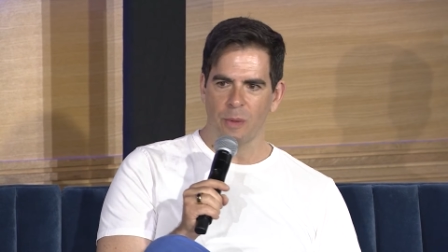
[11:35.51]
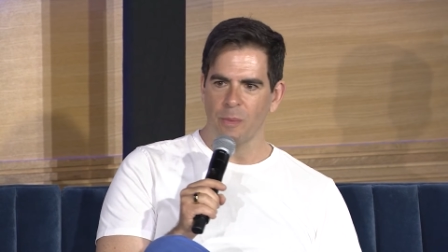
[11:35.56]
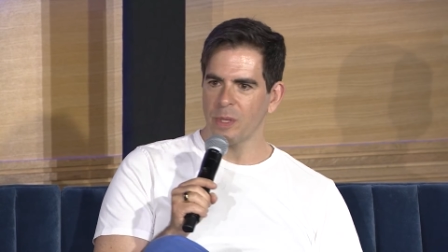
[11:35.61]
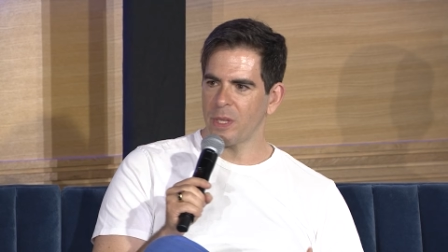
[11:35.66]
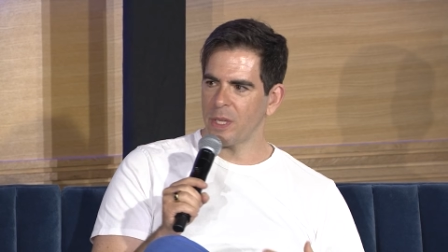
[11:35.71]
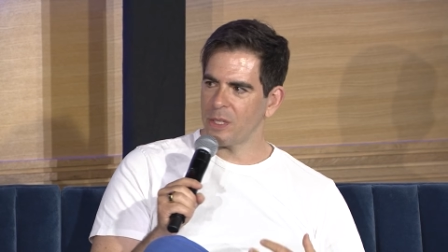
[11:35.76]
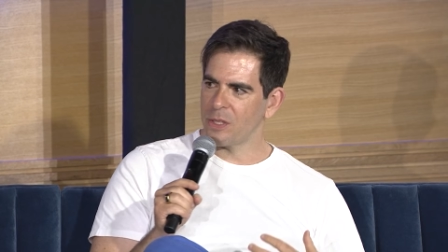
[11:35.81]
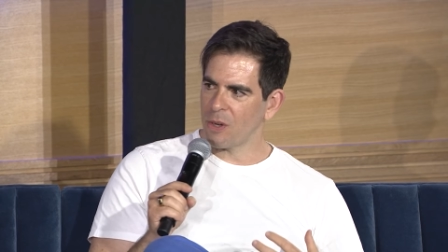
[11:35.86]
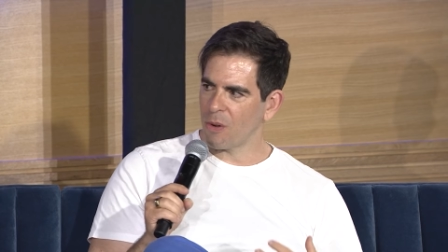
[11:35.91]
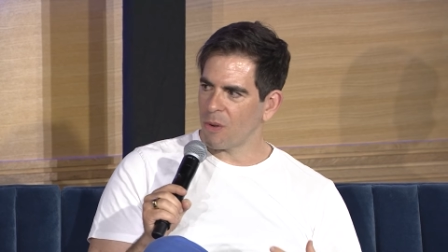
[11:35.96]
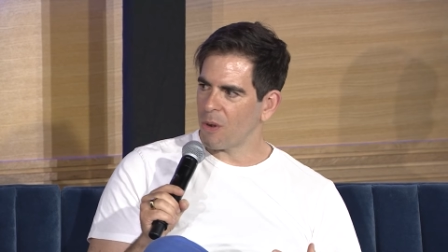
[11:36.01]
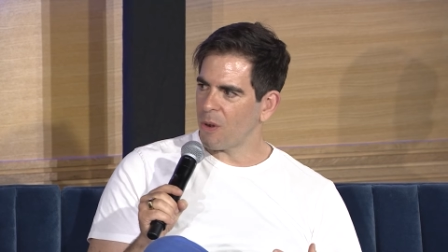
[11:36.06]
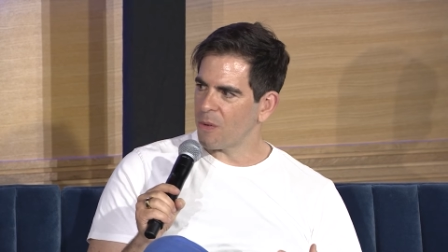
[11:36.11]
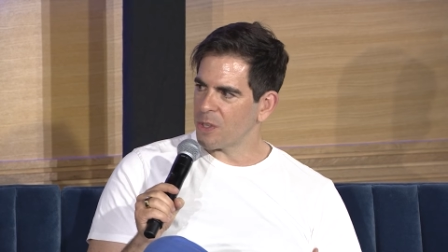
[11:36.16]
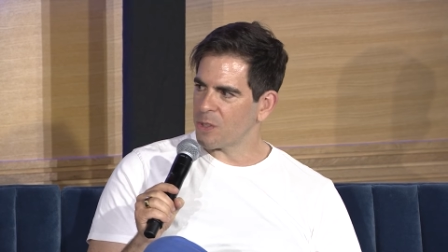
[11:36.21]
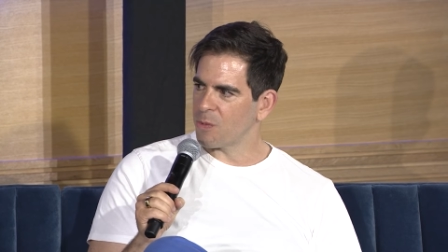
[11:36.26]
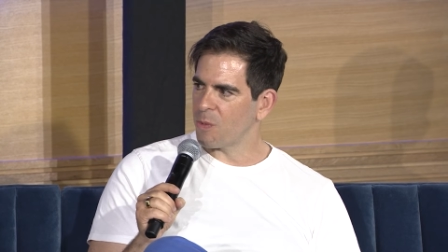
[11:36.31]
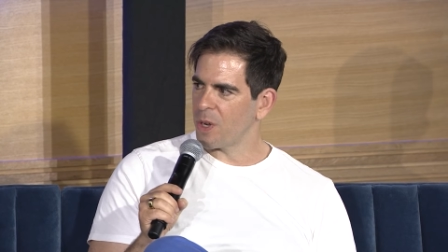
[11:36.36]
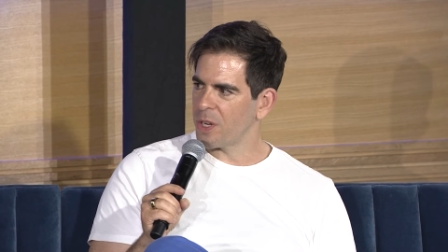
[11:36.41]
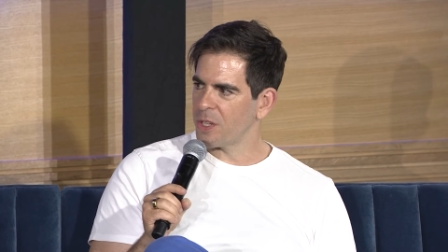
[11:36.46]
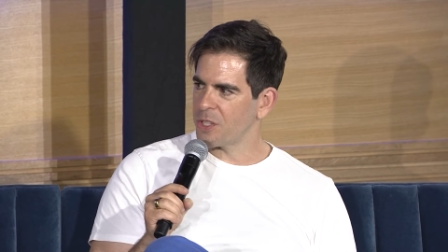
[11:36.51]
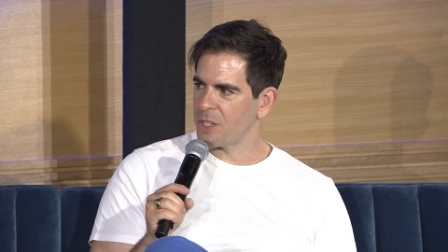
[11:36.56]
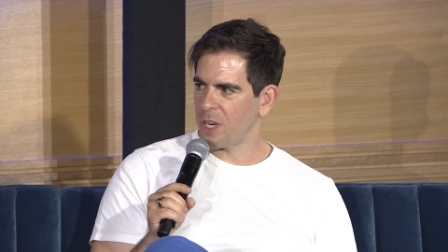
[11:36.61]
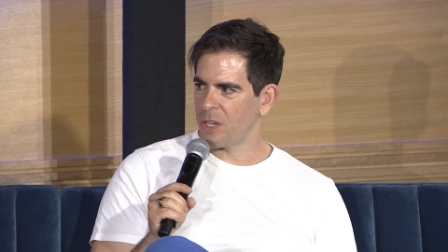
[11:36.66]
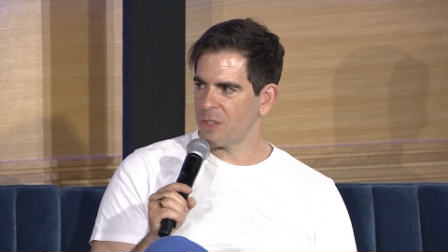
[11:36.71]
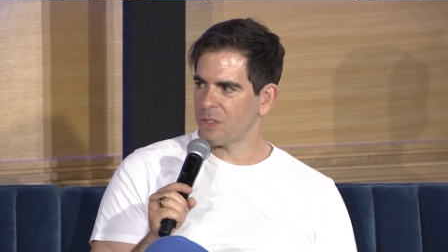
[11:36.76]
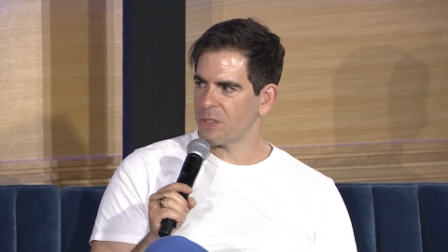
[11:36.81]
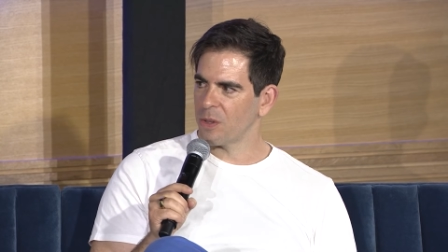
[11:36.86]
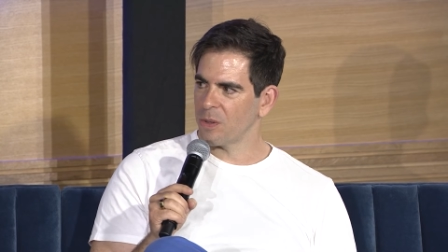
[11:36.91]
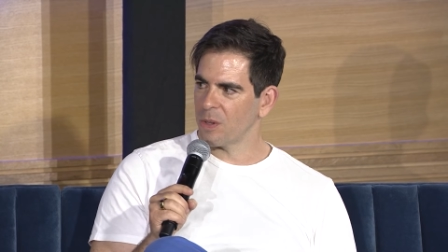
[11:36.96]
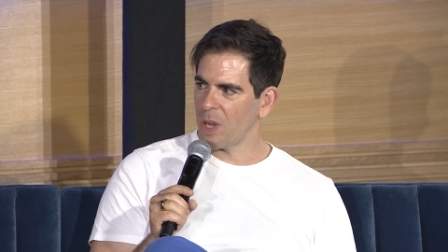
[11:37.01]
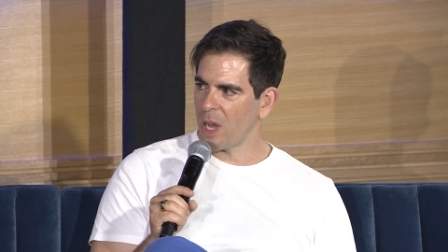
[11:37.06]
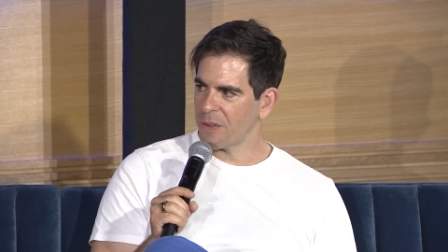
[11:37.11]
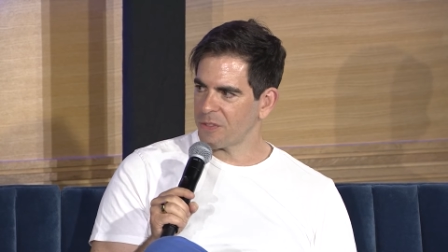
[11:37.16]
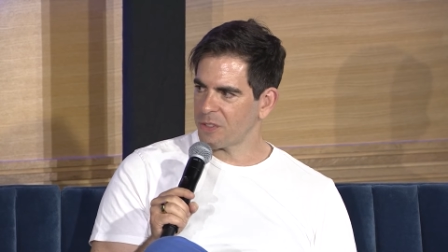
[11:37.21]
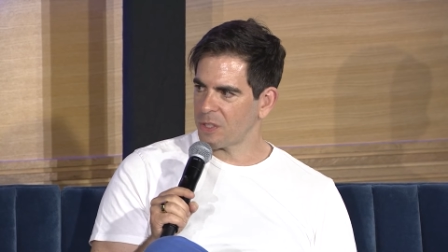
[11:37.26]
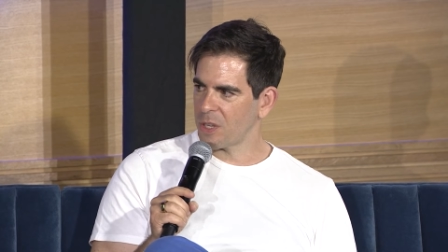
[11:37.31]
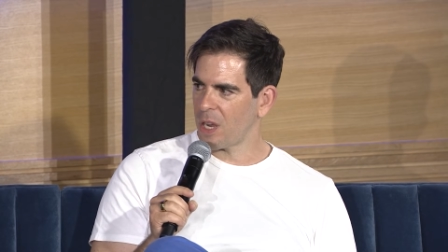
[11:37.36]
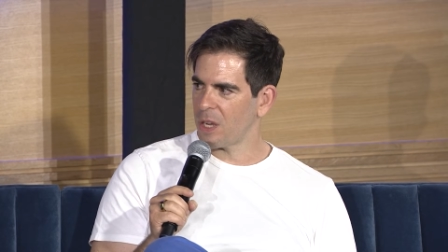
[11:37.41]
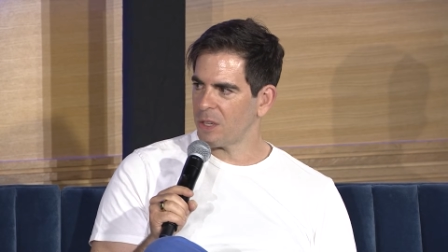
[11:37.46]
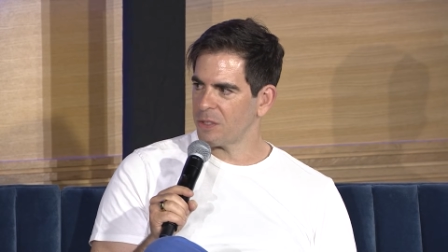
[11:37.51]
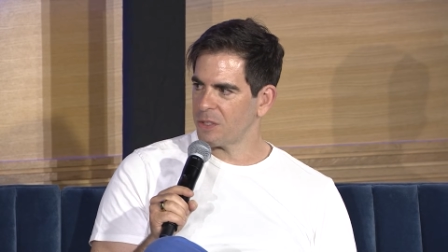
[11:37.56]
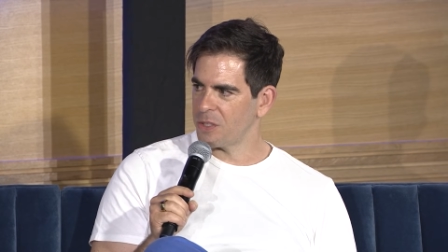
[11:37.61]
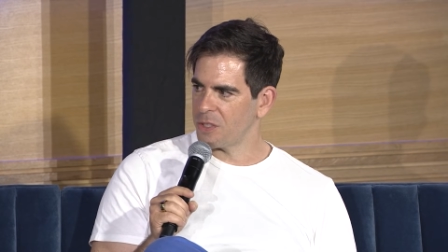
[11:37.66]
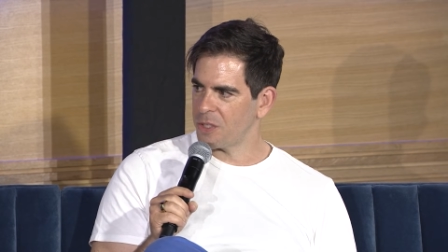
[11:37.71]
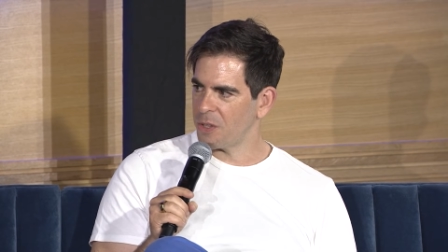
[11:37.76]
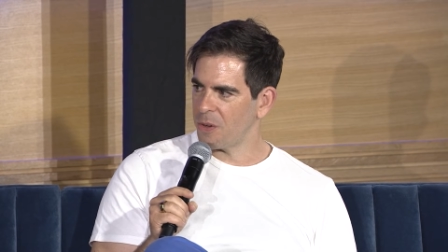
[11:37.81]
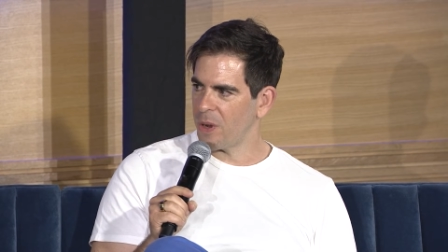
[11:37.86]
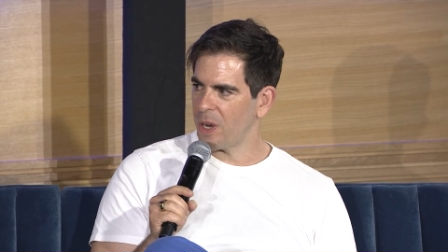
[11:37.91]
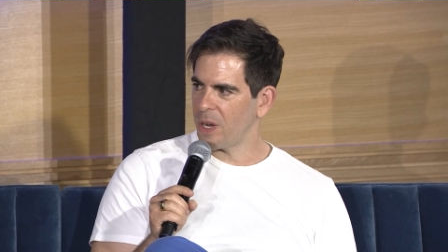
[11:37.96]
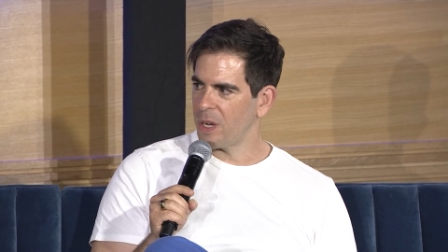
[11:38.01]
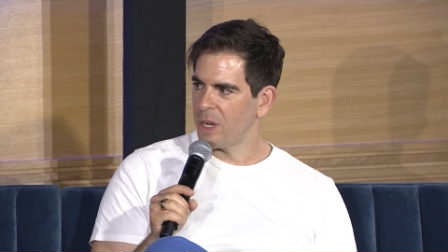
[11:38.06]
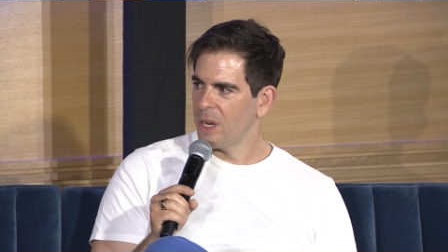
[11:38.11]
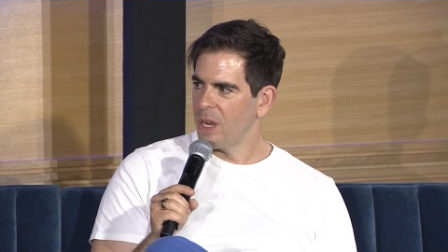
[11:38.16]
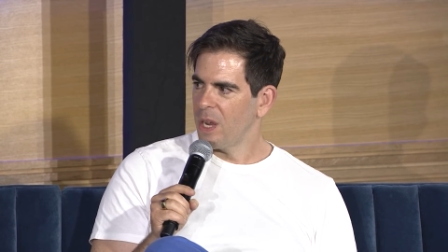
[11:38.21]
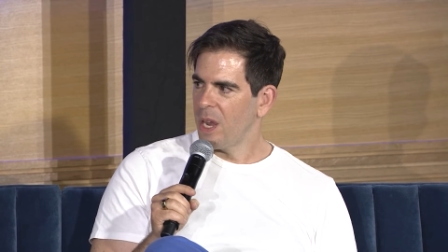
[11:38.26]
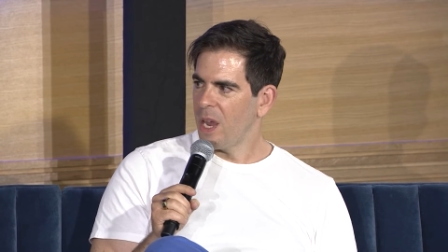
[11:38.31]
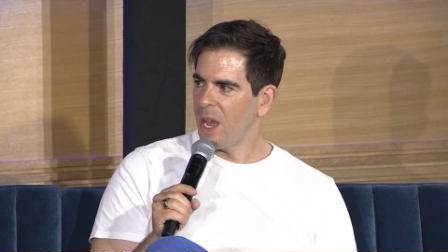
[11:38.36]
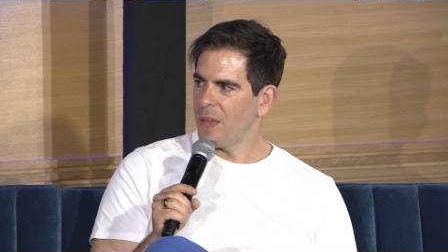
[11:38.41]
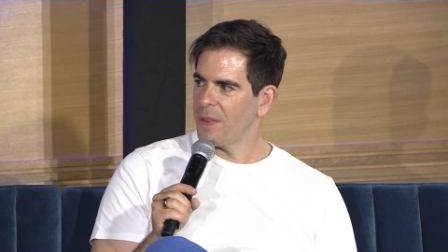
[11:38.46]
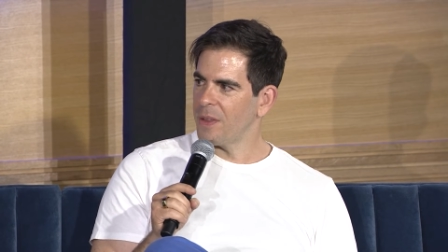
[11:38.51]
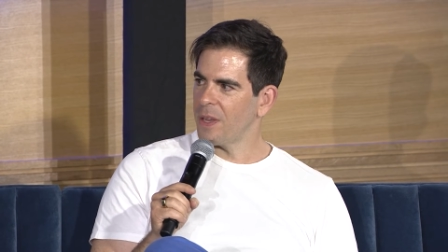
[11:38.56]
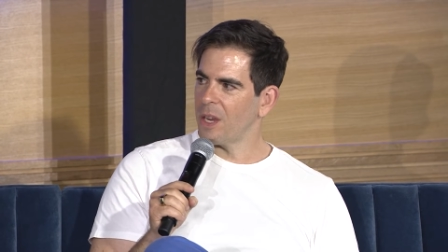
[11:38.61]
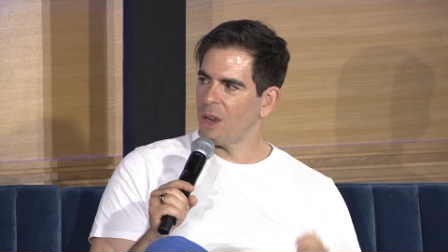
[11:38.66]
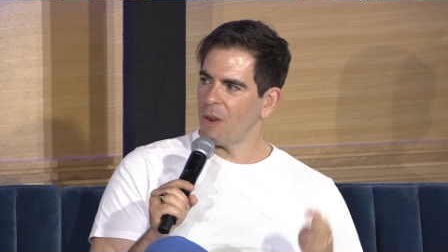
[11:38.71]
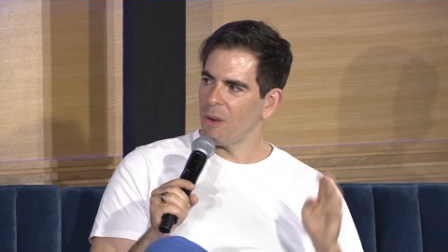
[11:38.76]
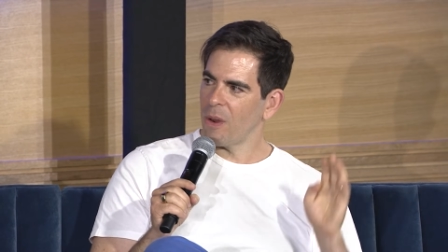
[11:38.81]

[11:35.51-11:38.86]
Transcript: but they don't always want to change their lifestyle to do it. And they go,